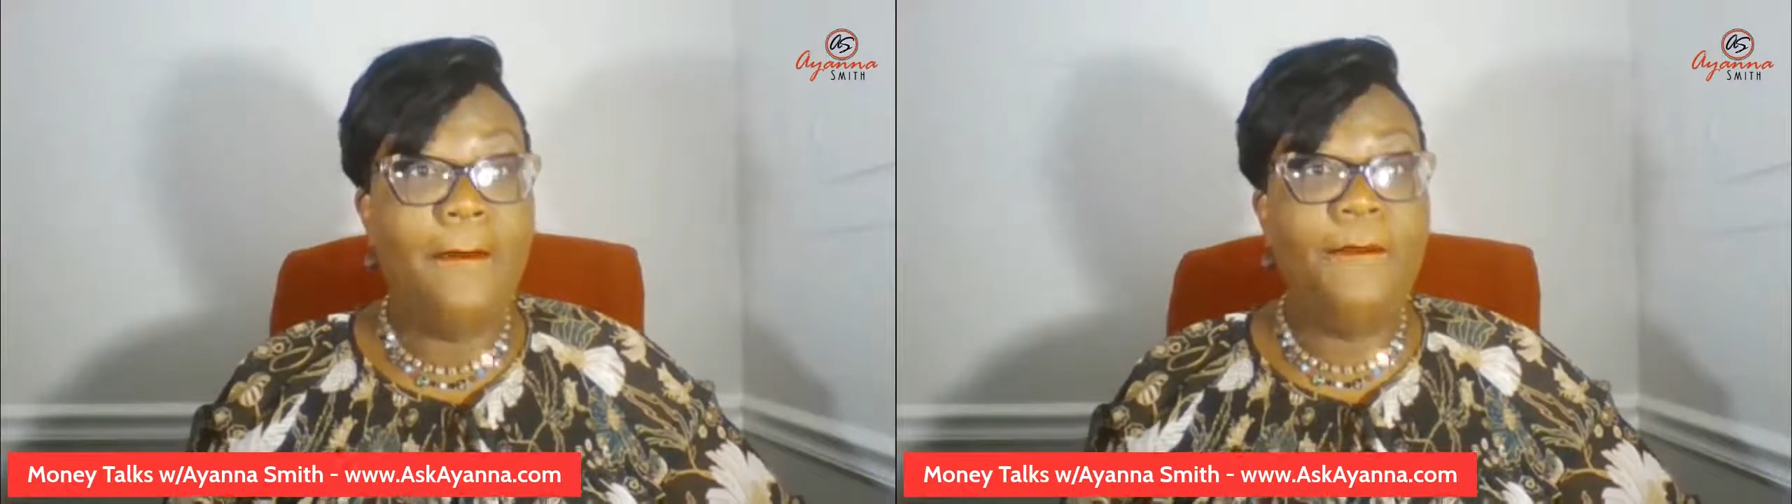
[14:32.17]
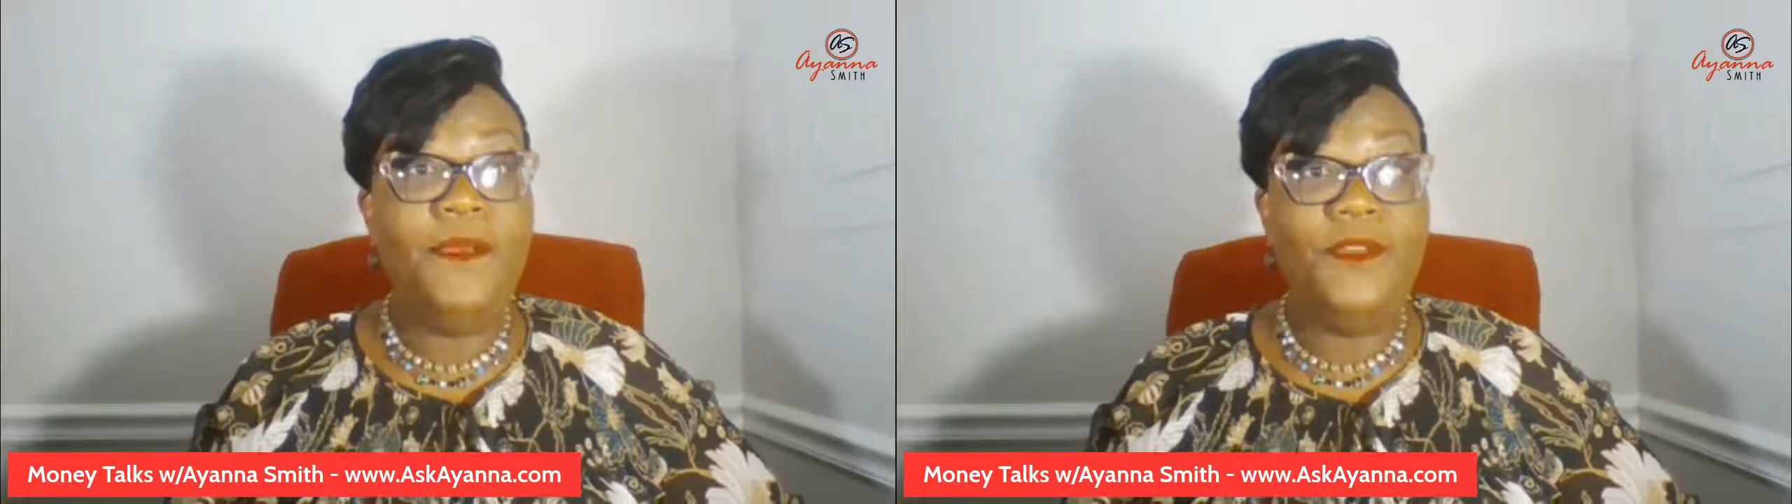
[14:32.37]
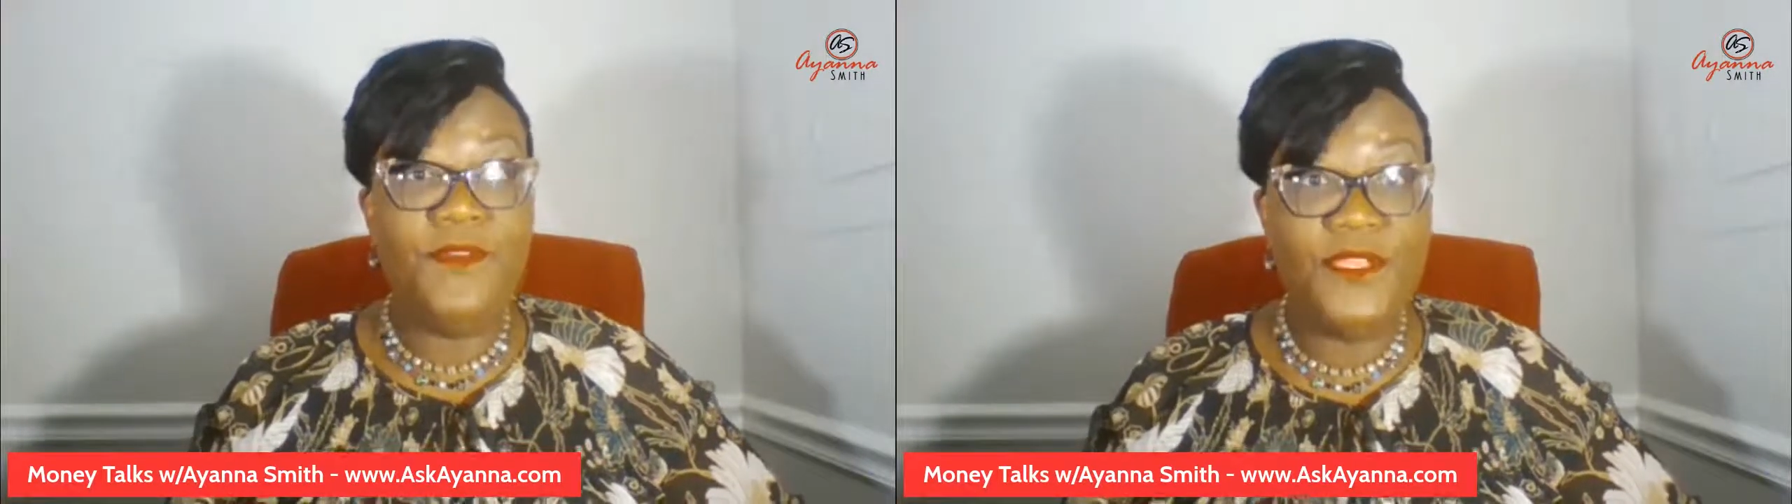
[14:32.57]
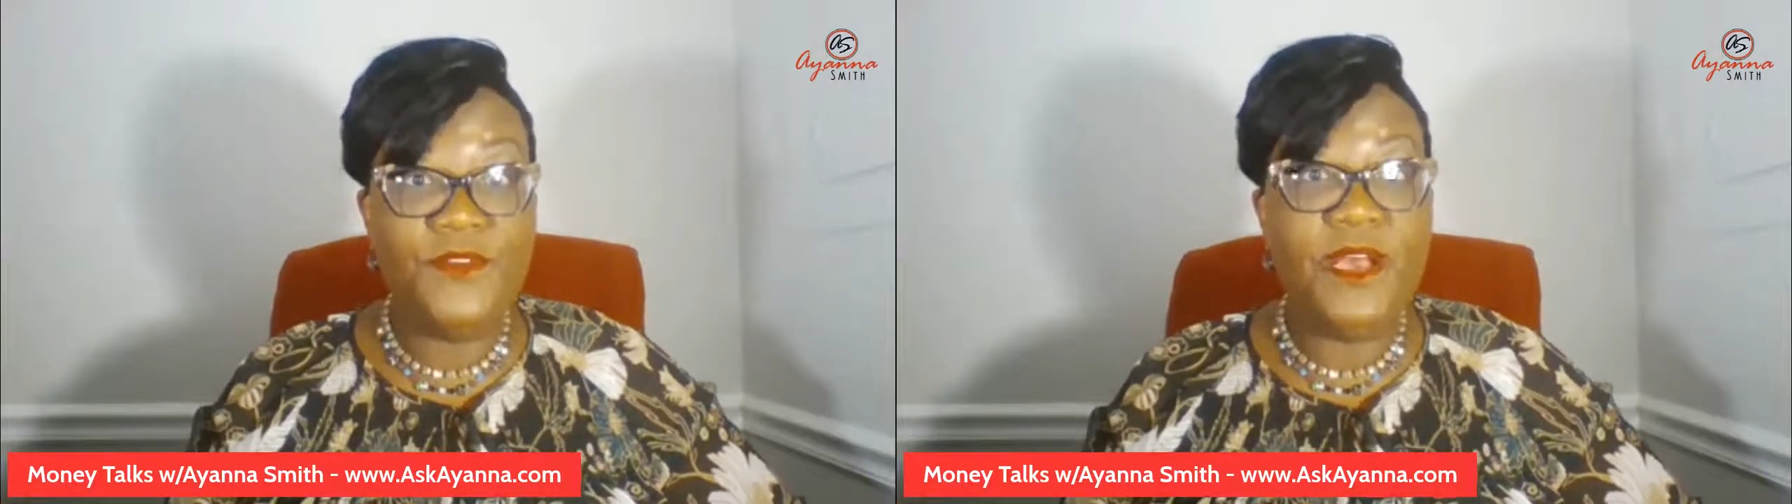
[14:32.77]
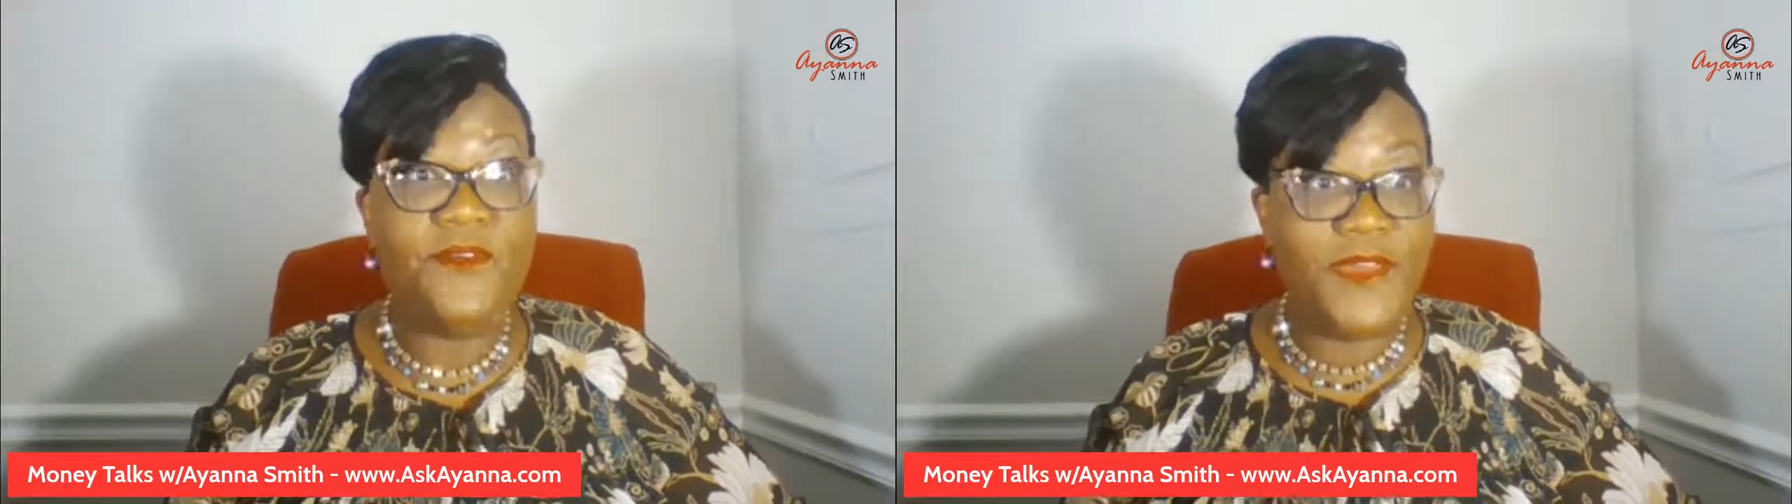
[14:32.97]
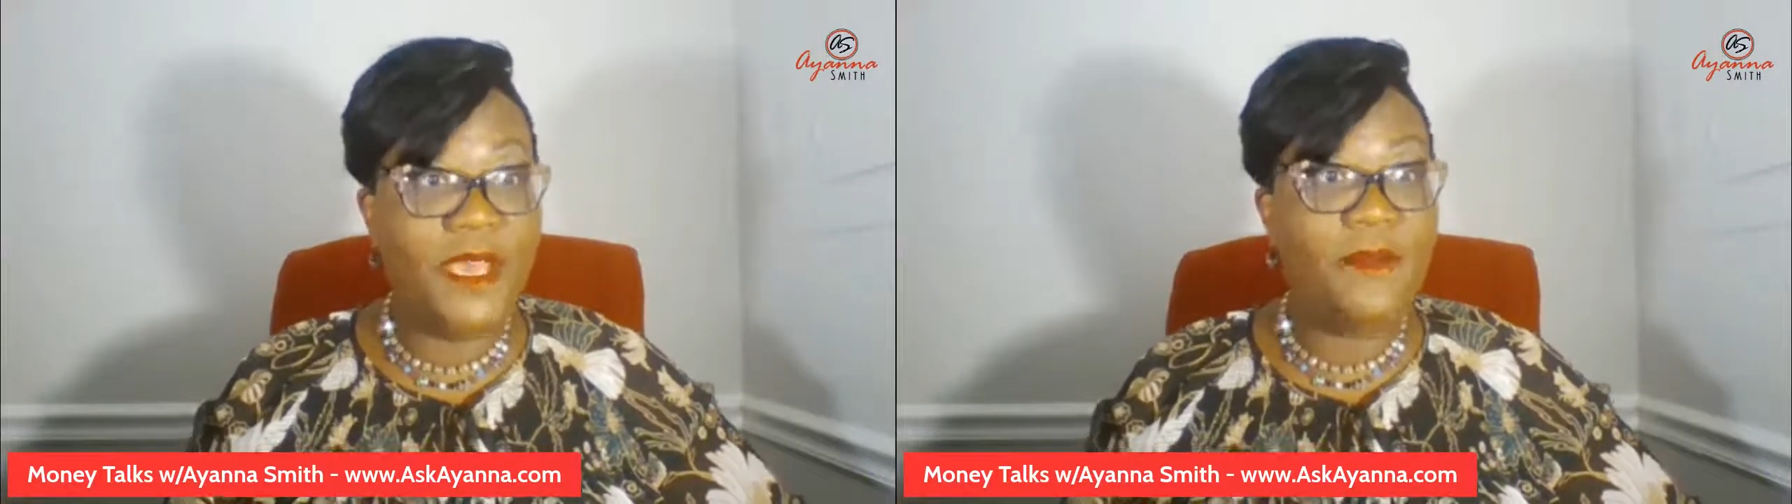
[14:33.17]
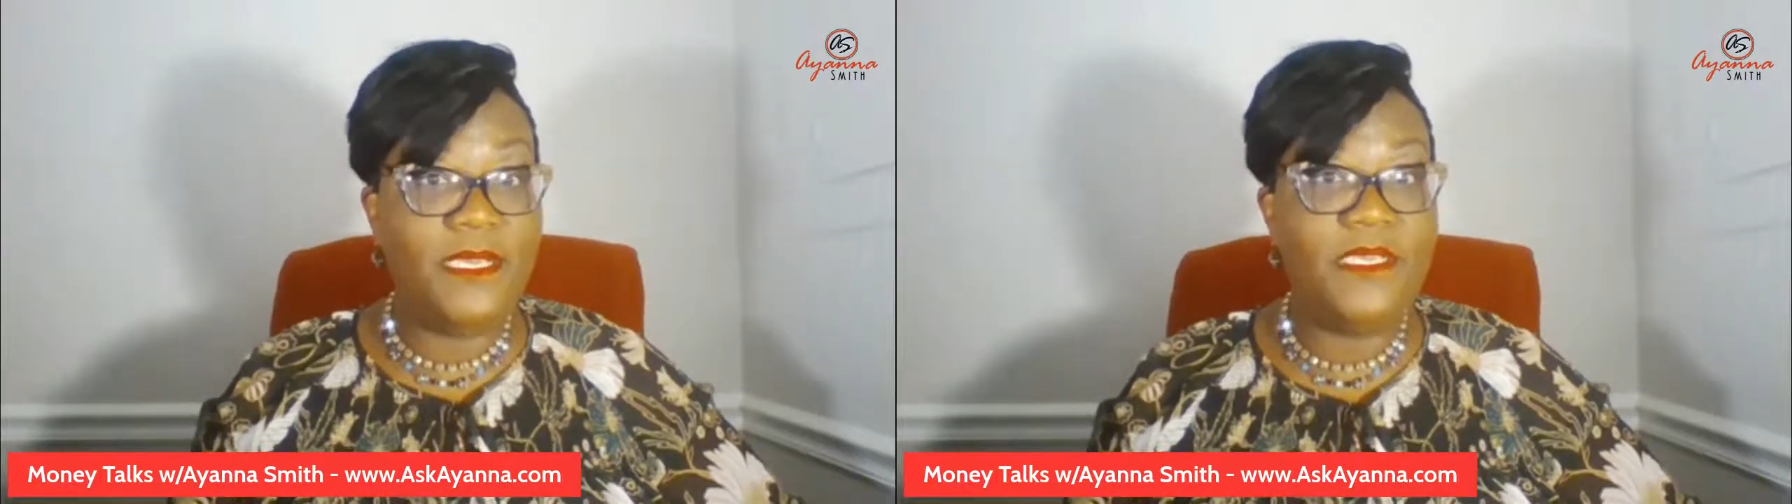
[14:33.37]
but if we do, our family